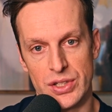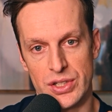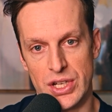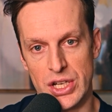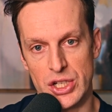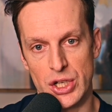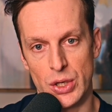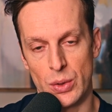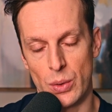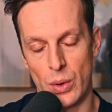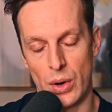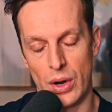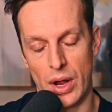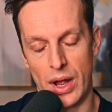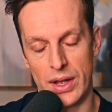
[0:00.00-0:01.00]
tissue
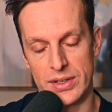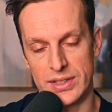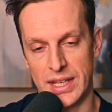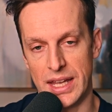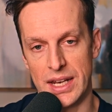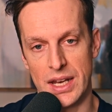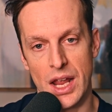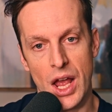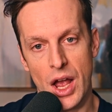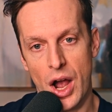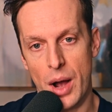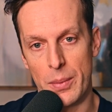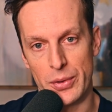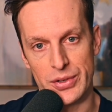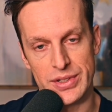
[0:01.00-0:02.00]
uh, skin
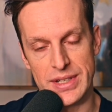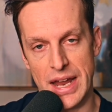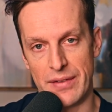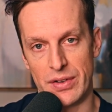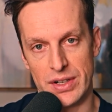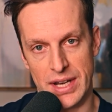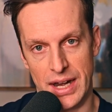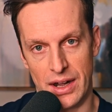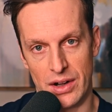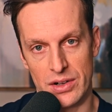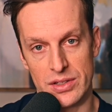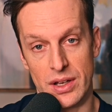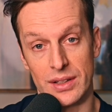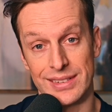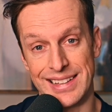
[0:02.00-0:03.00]
almost never
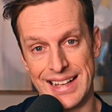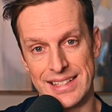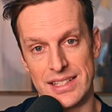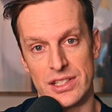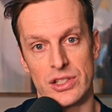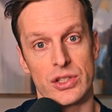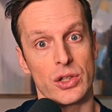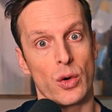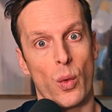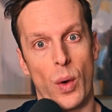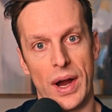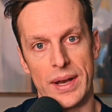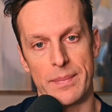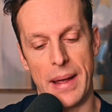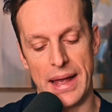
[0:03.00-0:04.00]
tears unless it's
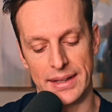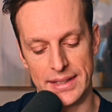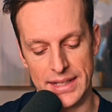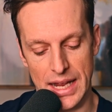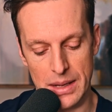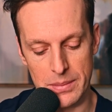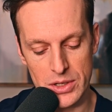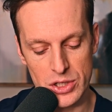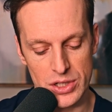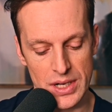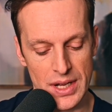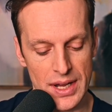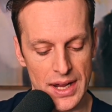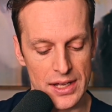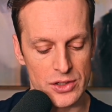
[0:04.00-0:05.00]
quite badly damaged,
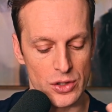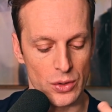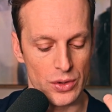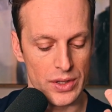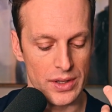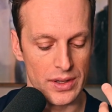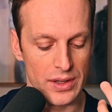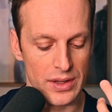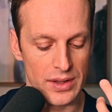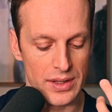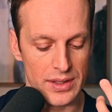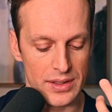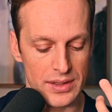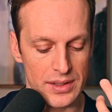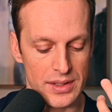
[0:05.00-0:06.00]
and so the
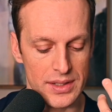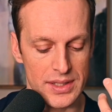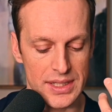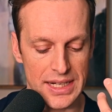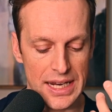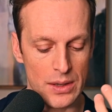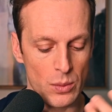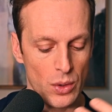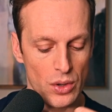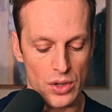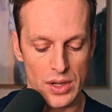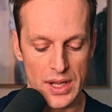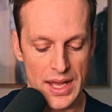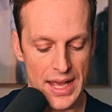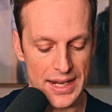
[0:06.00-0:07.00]
the skin
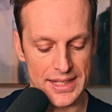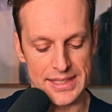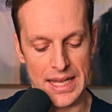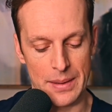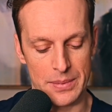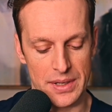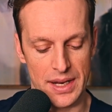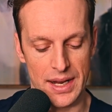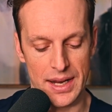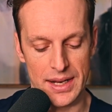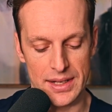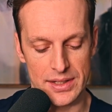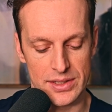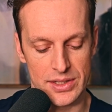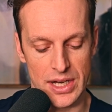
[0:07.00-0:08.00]
will accept
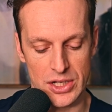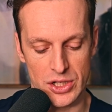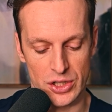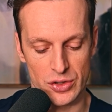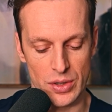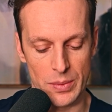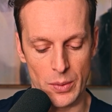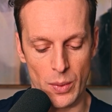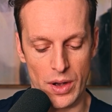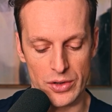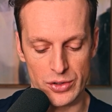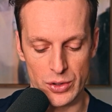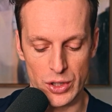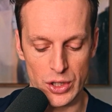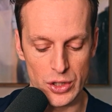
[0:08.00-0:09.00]
a stitch extremely well.
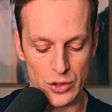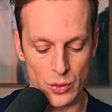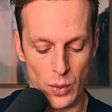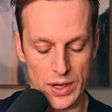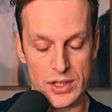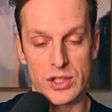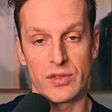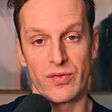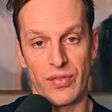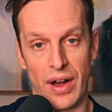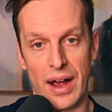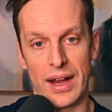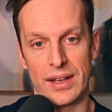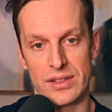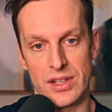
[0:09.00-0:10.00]
So you can use quite
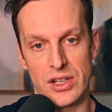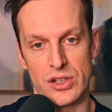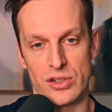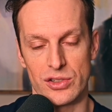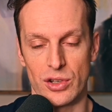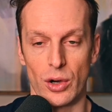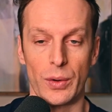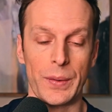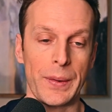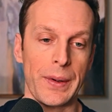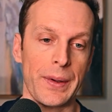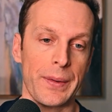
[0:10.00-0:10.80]
fine stitches. So